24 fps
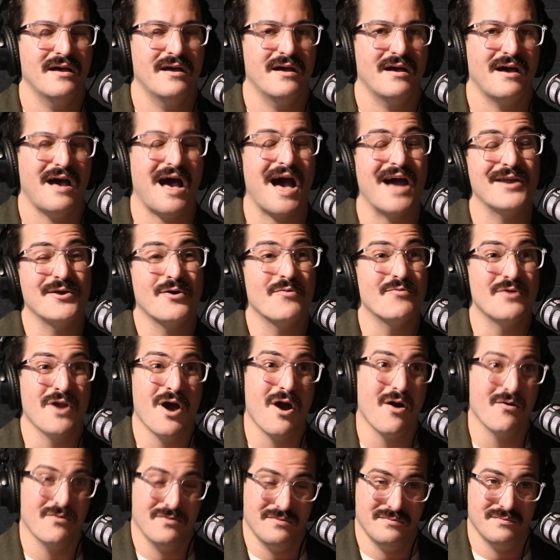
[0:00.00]
I don't
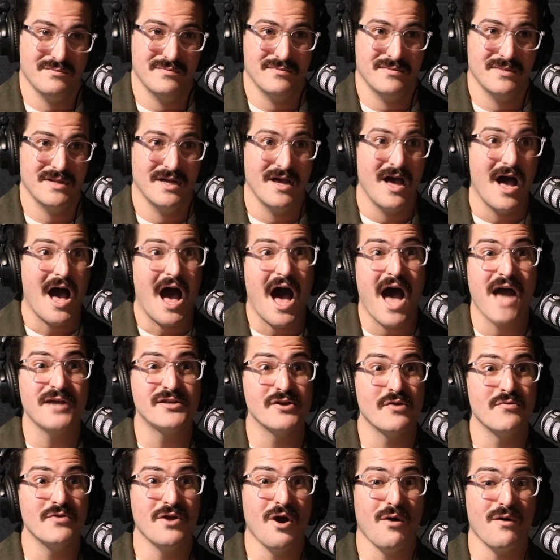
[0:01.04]
know. I
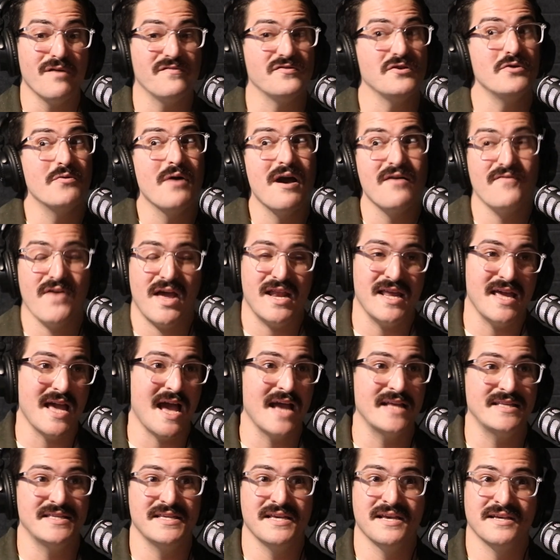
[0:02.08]
don't know. If you have any
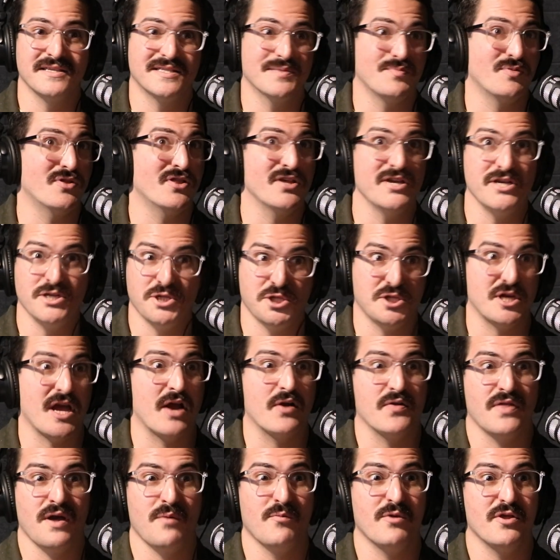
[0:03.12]
ideas, please share
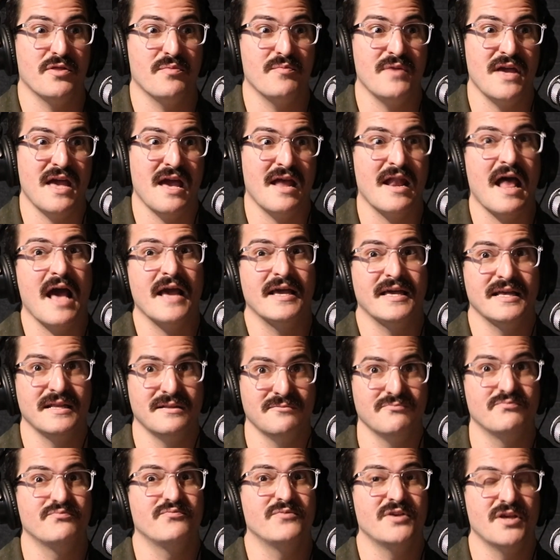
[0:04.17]
them with me, and I can,
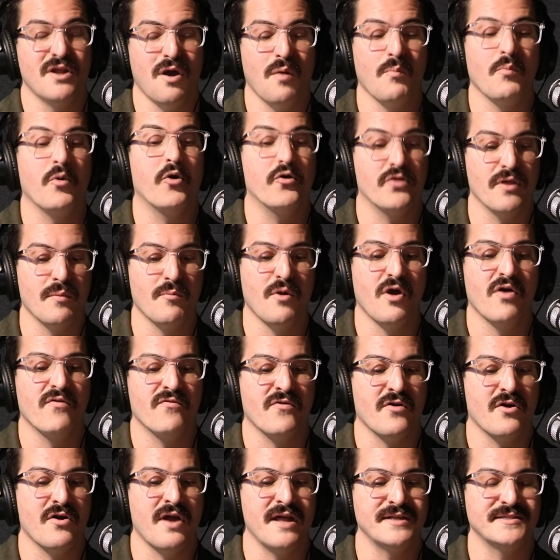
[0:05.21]
mull them
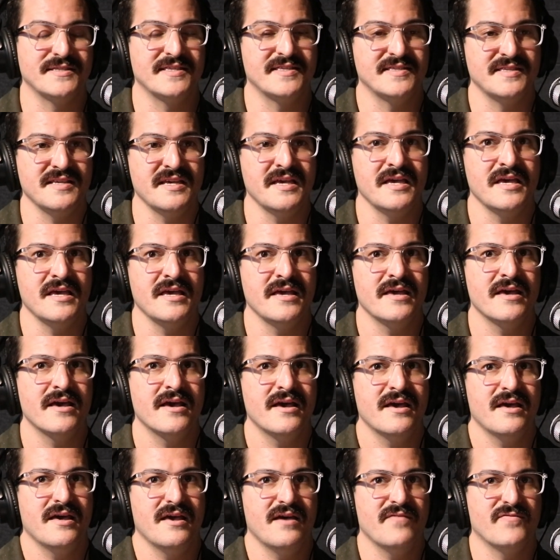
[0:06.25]
over and see
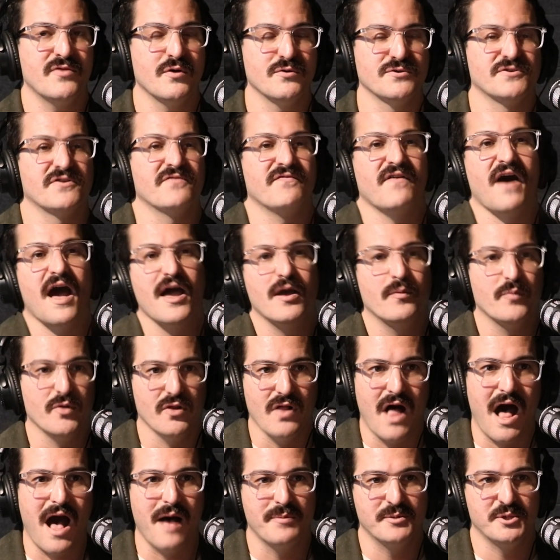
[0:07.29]
if those are viable
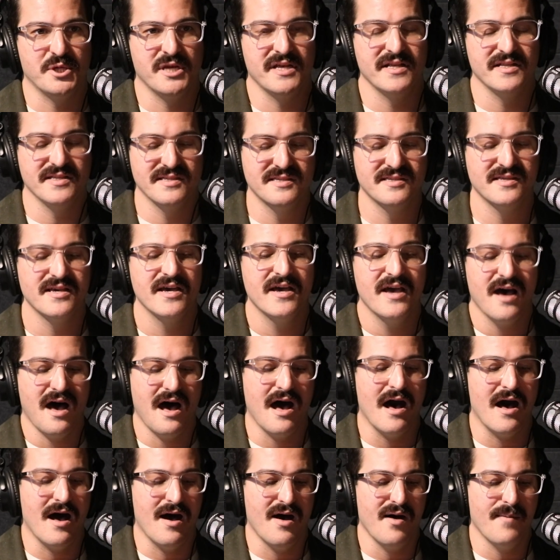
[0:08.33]
options.
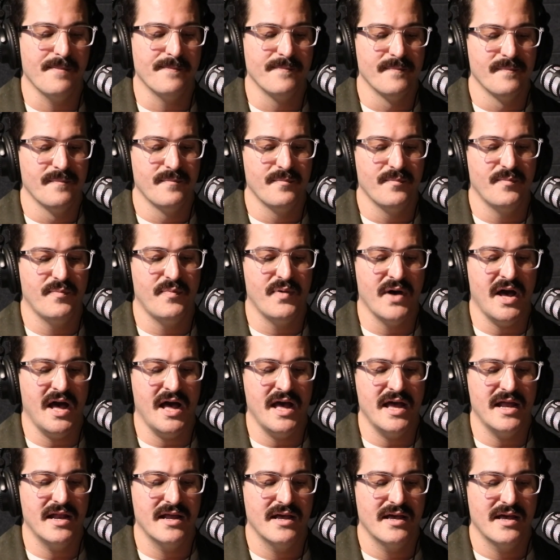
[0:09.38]

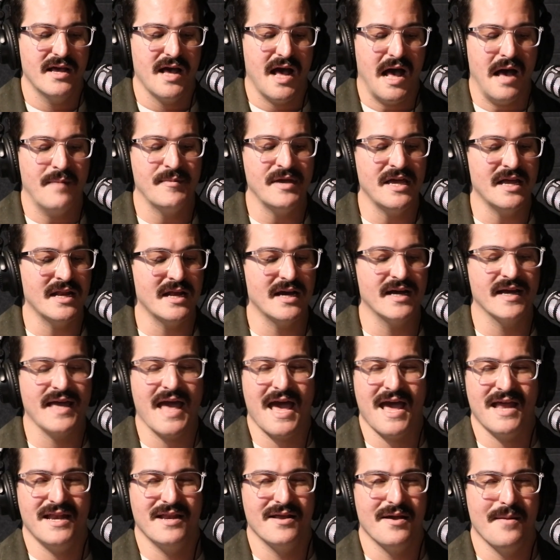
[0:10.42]
But
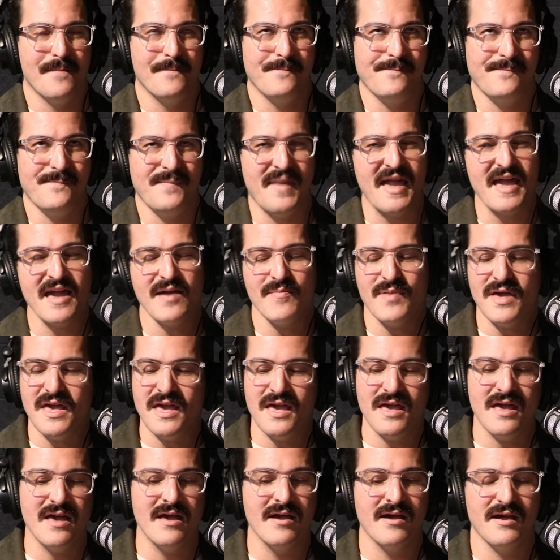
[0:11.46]
again,
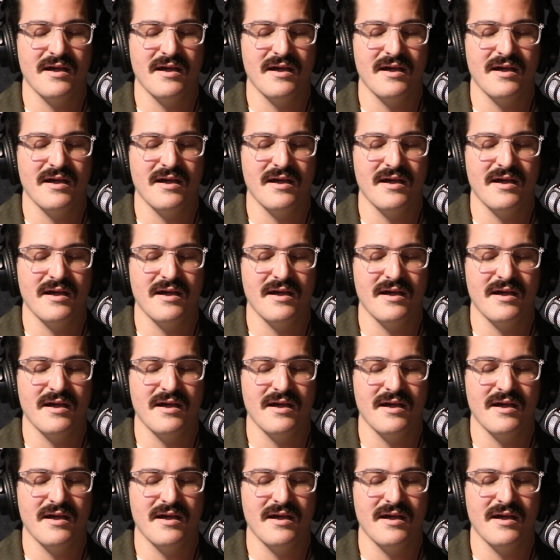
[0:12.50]
maybe